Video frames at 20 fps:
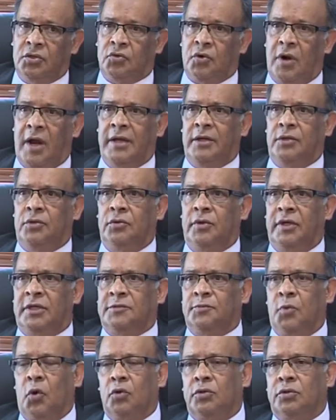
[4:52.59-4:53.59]
try to
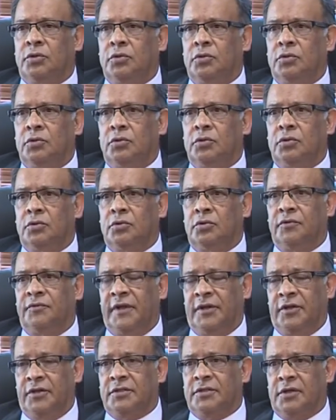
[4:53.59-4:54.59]
export to
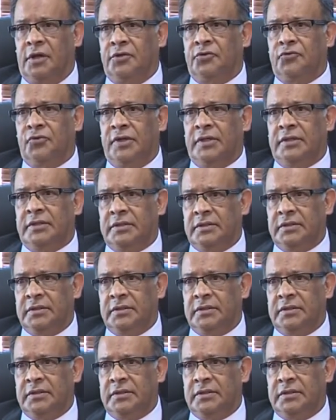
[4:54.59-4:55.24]
various countries.